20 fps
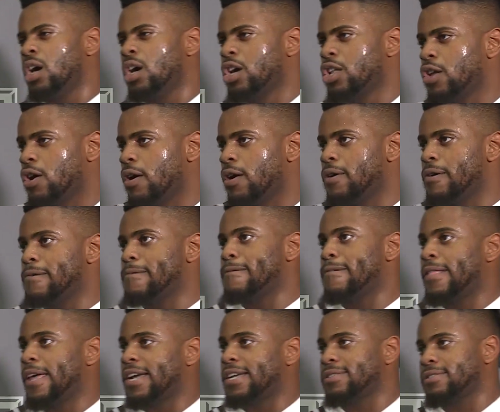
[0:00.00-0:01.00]
you know,
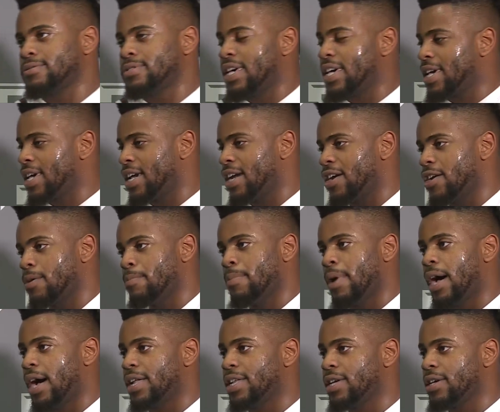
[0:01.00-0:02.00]
like taking care of your
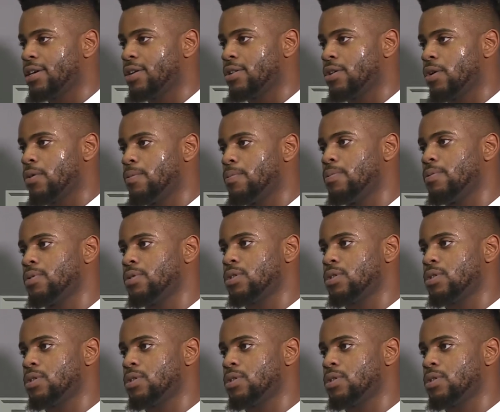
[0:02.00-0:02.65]
body, you know,